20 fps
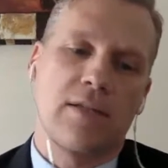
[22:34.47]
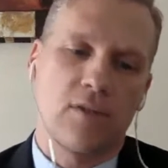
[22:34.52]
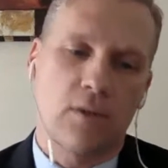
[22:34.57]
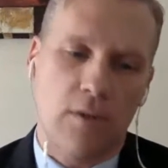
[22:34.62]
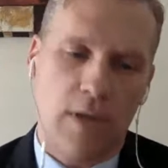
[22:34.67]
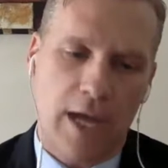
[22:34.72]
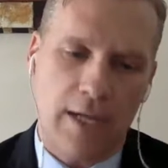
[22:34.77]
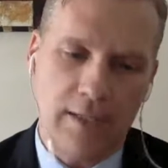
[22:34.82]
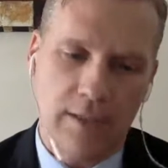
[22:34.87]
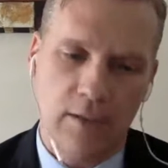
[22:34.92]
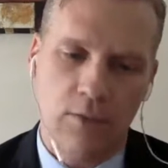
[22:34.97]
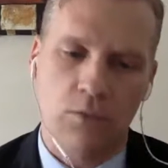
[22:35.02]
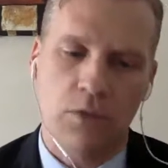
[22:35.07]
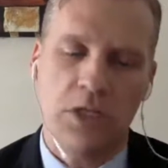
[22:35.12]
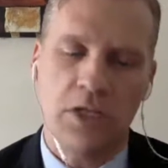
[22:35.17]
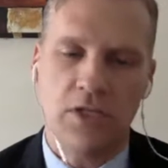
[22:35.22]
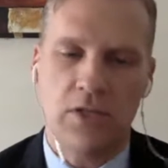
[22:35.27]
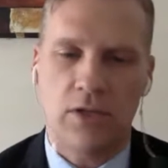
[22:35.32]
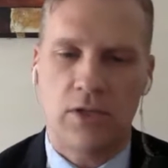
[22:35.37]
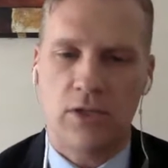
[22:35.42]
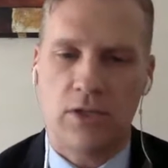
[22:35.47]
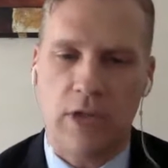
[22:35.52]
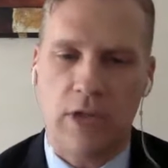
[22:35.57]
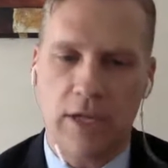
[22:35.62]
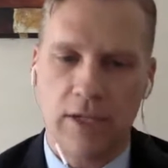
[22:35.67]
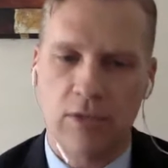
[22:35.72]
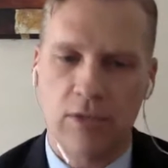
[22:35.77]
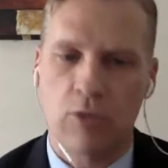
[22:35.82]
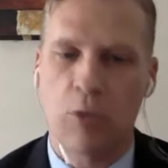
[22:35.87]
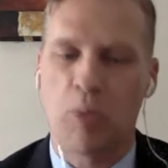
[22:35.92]
So that's the research,
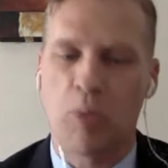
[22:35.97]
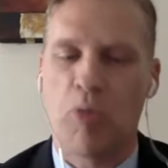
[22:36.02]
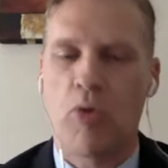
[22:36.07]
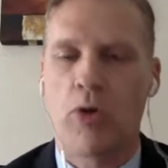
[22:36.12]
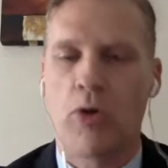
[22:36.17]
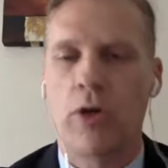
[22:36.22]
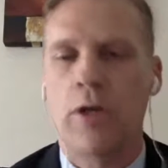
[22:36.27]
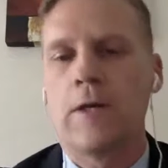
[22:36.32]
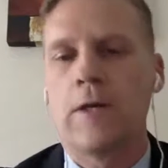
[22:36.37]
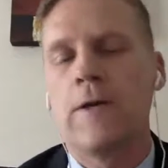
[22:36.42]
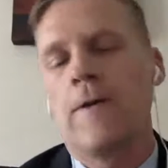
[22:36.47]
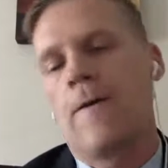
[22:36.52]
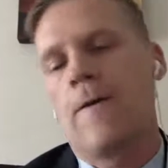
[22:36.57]
that's the report